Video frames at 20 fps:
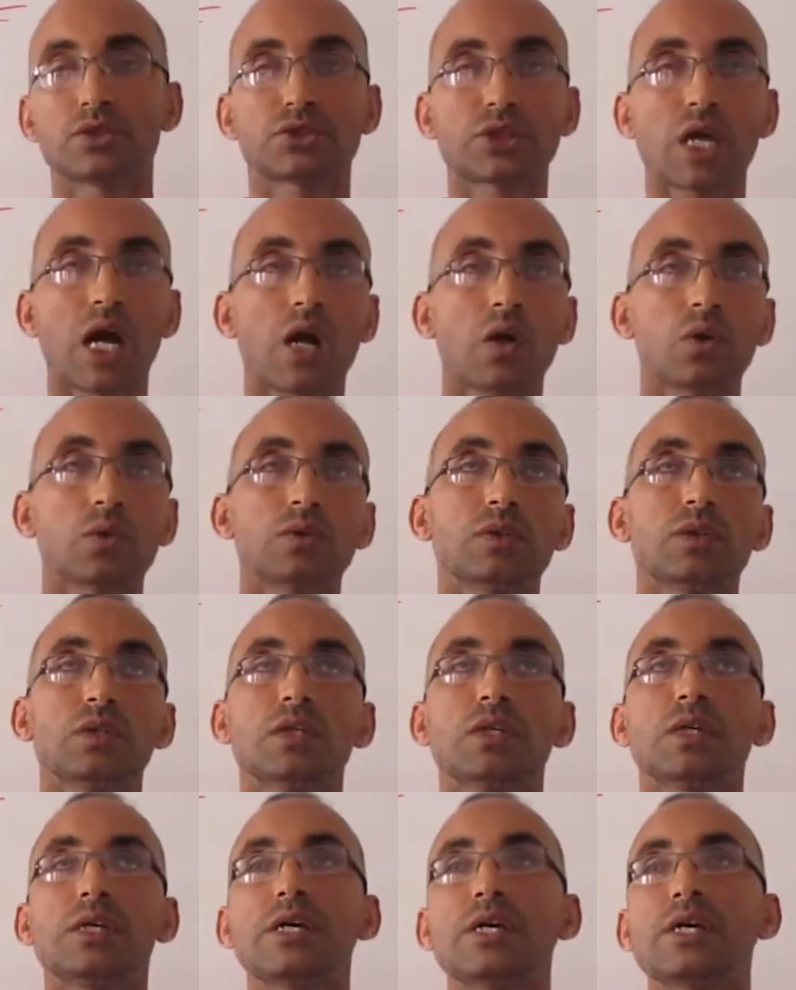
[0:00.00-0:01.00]

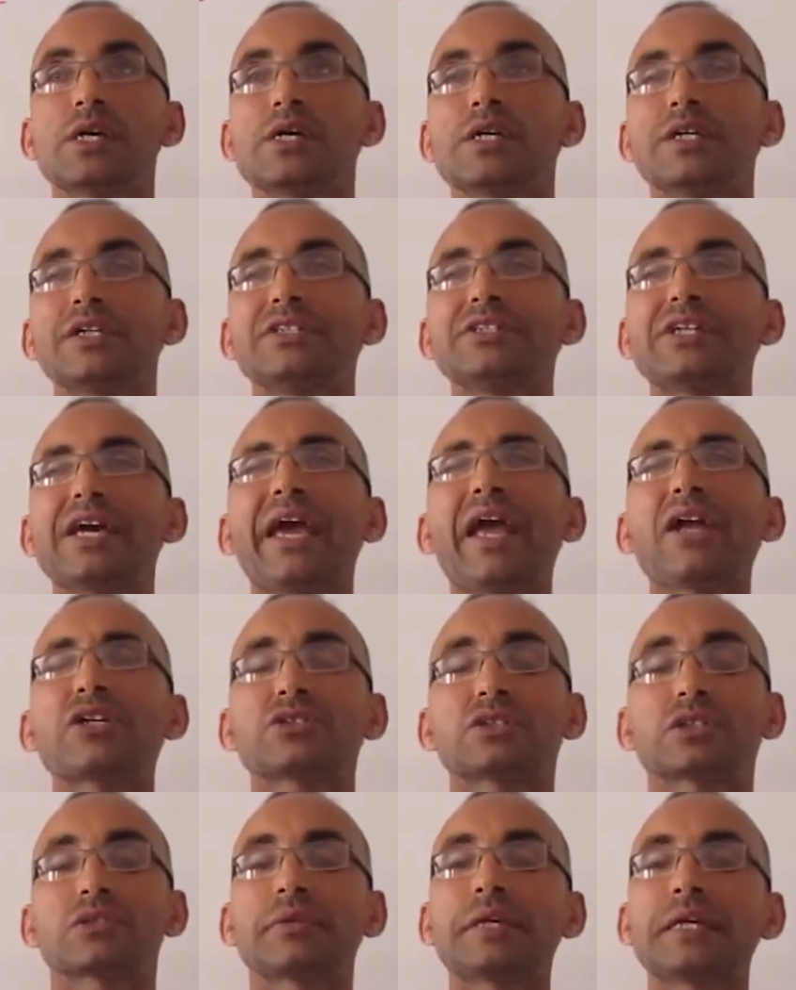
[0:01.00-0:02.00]
So in
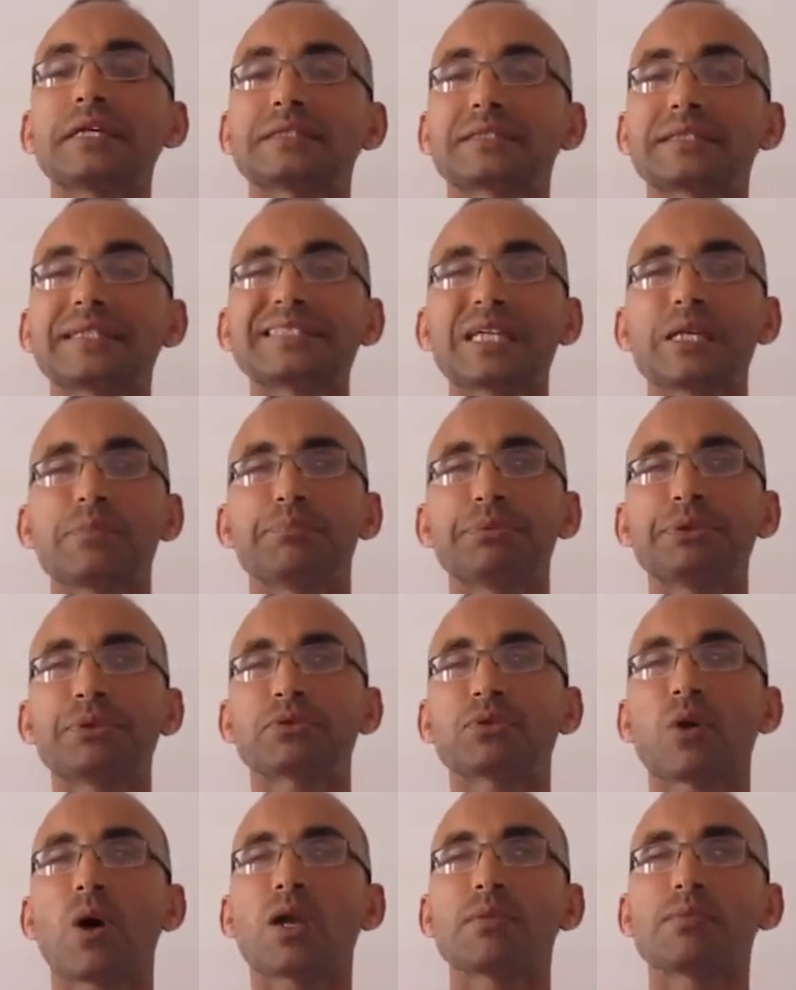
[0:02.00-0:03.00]
ancient Greece, it
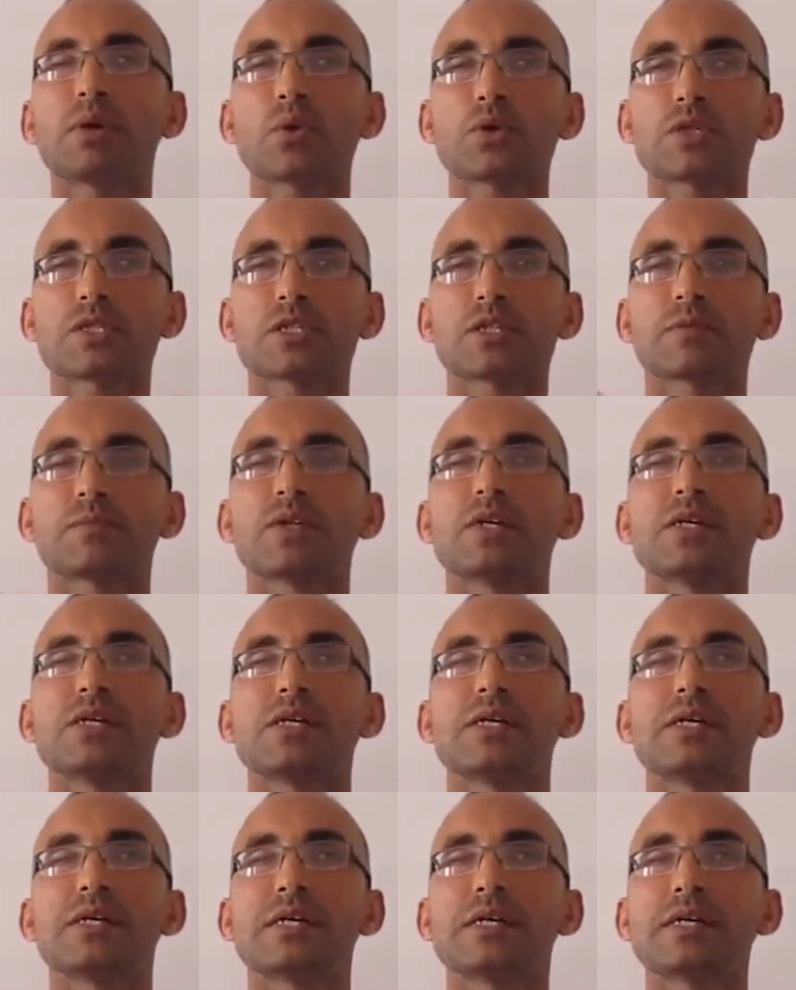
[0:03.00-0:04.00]
appeared almost
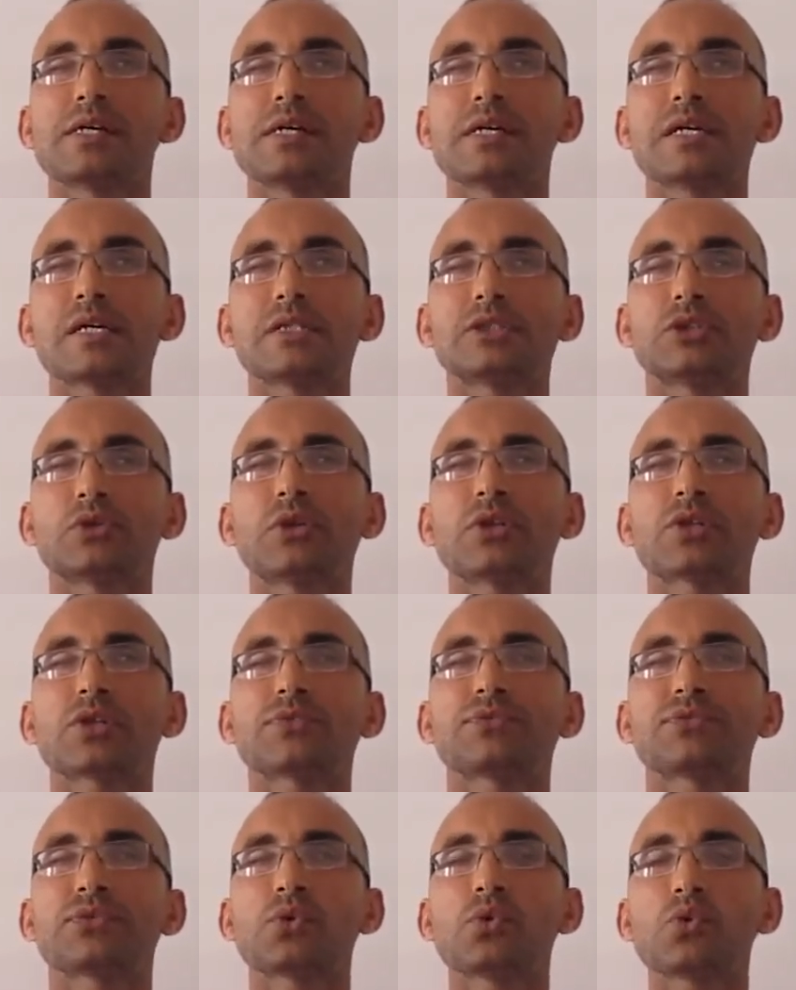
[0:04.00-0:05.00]
during the
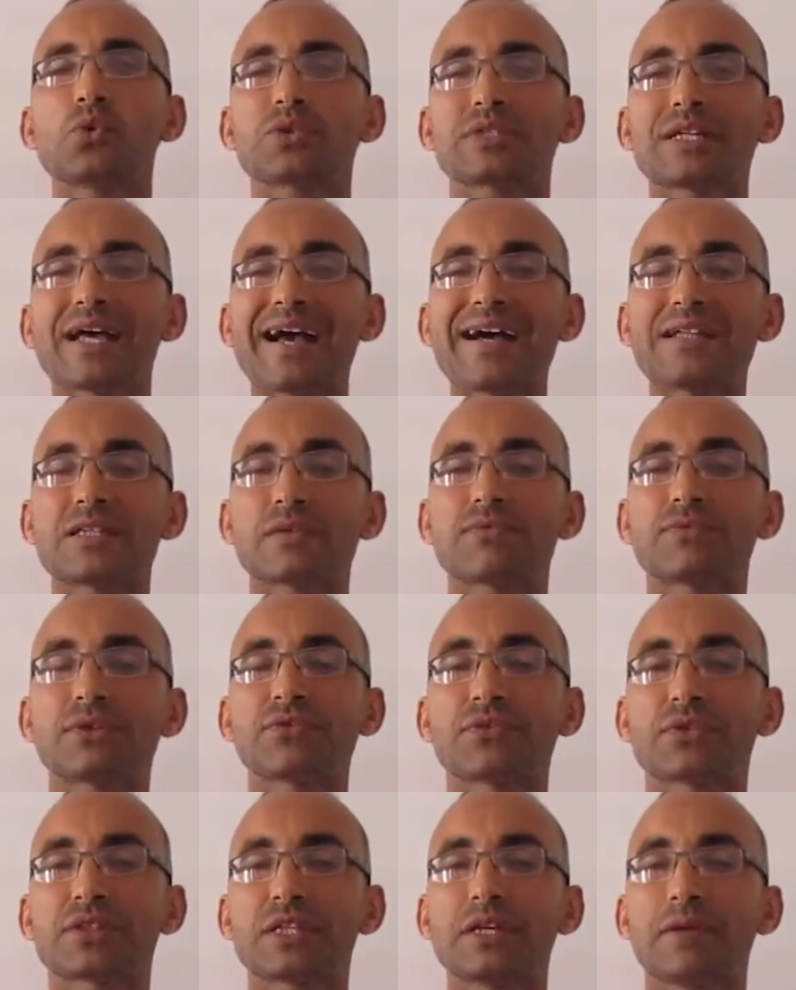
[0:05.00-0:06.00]
4th and the
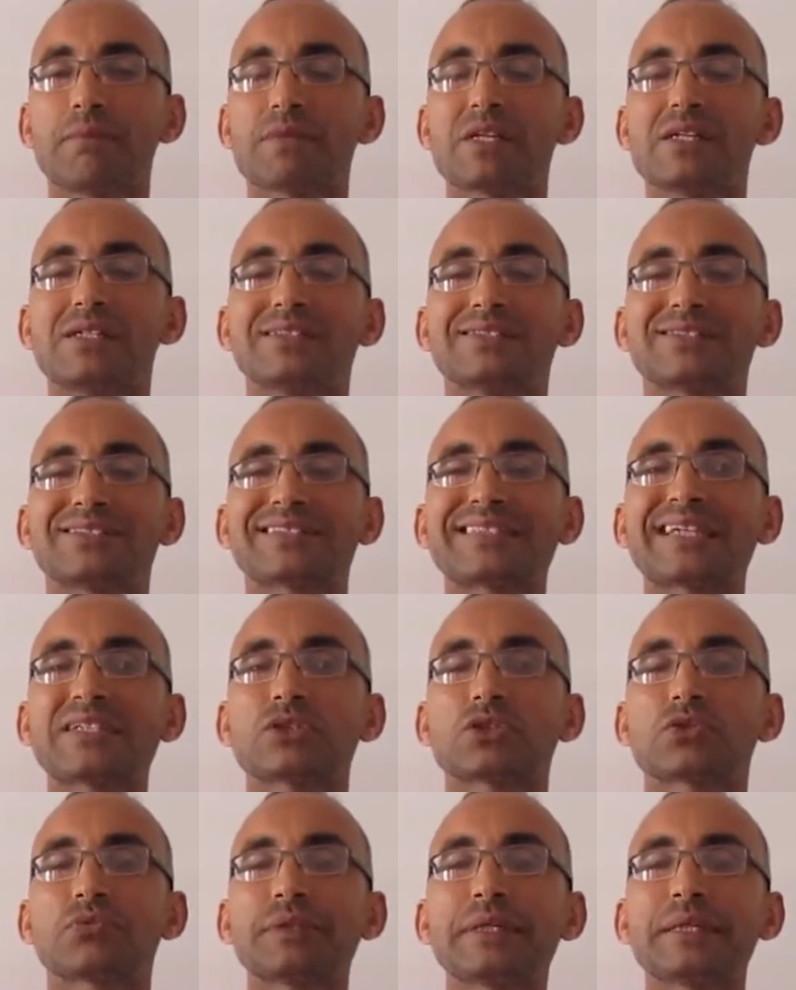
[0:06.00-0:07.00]
5th
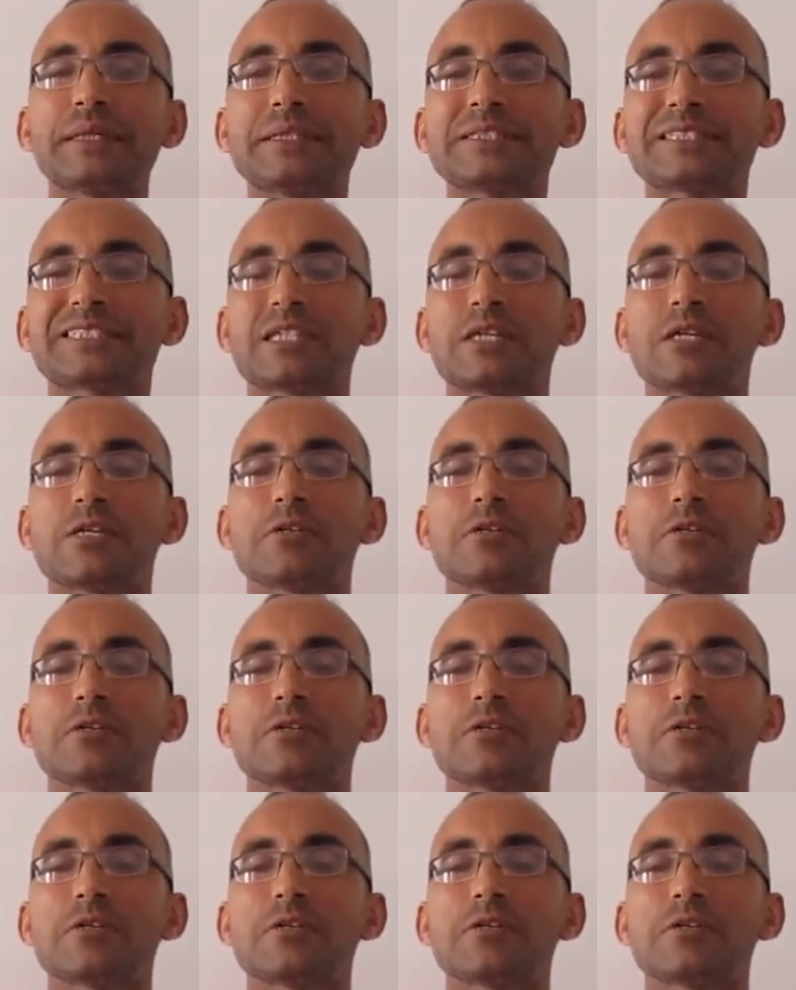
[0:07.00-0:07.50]
centuries